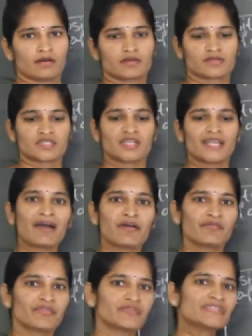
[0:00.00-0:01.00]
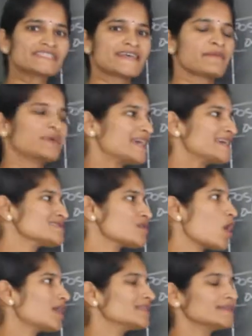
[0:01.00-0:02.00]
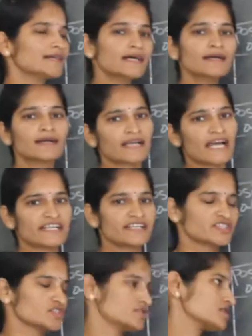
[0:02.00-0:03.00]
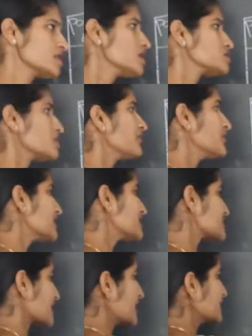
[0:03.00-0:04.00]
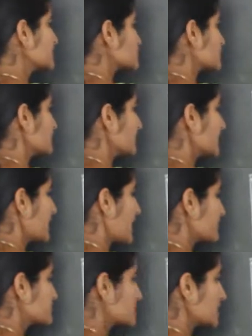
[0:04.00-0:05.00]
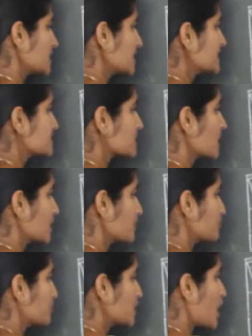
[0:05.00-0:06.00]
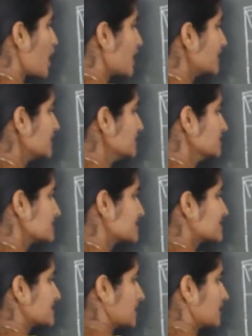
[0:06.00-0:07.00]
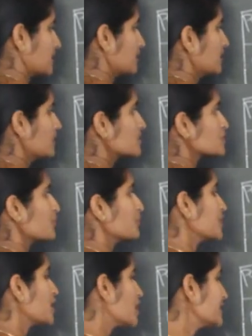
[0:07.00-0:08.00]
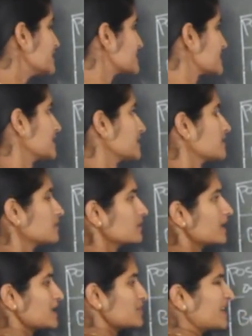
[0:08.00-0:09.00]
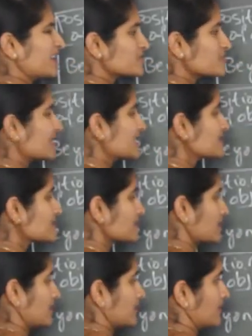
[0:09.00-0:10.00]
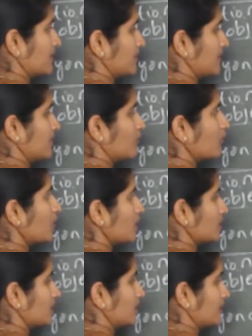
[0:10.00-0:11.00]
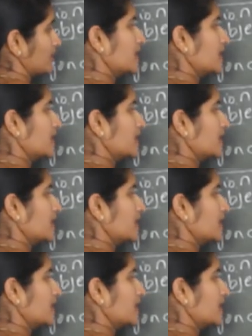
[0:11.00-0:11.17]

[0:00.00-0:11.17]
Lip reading: So now we will summarize all the conditions. So first condition we have seen is beyond C. So beyond C, the image was what?